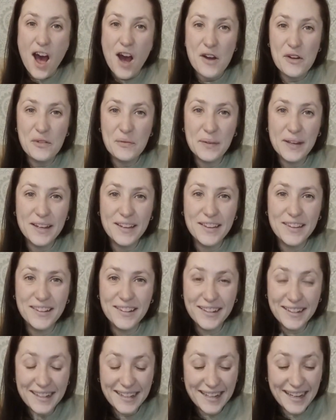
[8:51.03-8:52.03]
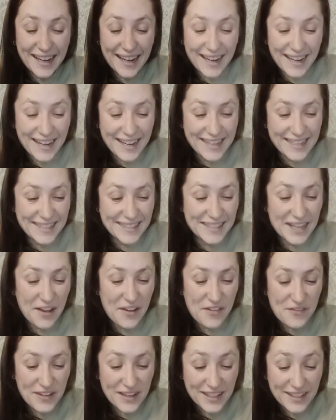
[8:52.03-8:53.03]
oh my goodness,
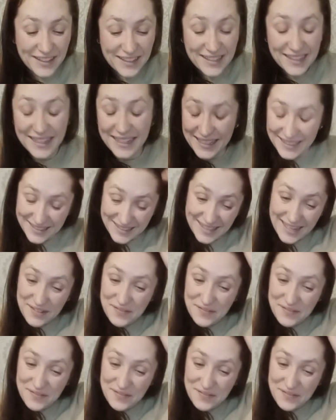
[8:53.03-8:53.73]
oh my goodness.